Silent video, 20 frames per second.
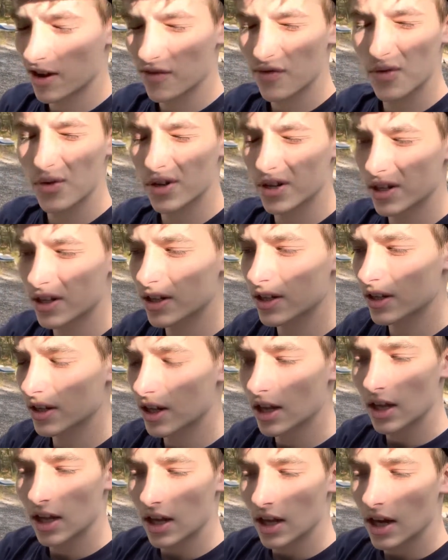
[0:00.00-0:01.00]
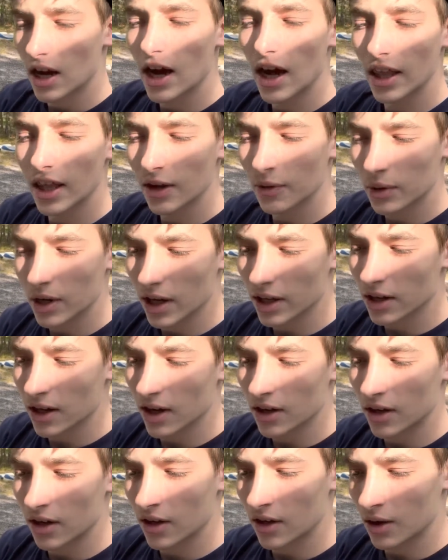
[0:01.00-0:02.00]
for it. I think when I got
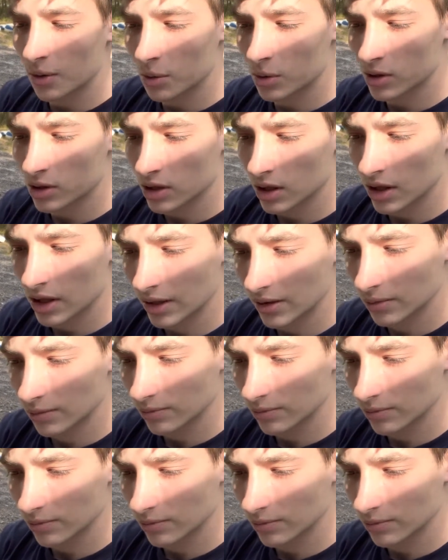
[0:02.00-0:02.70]
it, it was like